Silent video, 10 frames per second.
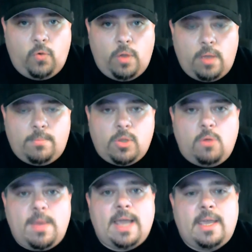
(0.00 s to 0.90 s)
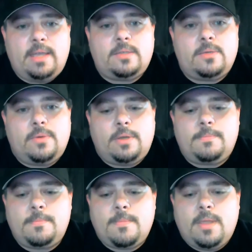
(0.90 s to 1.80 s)
and blow back into it.
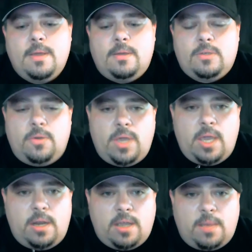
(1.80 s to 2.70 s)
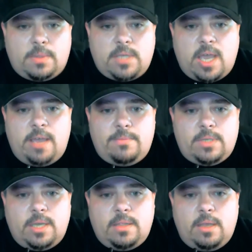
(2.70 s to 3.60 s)
So you hit it a couple times
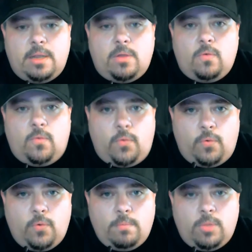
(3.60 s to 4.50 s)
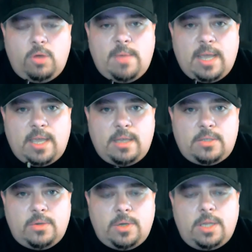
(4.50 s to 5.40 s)
and then blow back
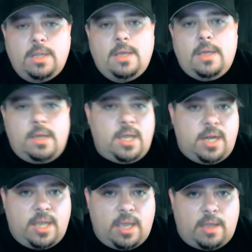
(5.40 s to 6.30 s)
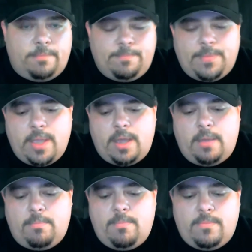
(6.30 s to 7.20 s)
into it, hit it again.
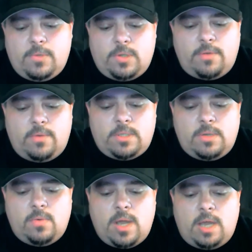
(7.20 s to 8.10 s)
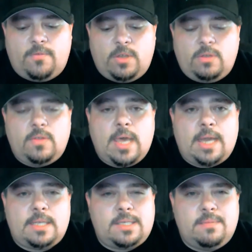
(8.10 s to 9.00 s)
So every once in a while, if you do that,
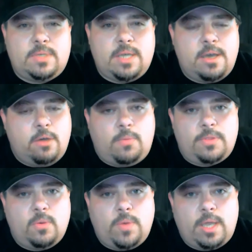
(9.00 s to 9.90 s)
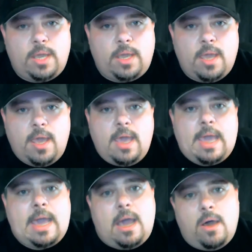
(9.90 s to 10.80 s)
it seems to help with the wicking.
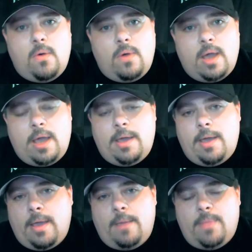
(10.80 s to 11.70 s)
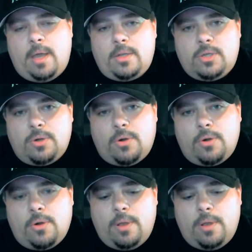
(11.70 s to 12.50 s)
How, I'm not sure,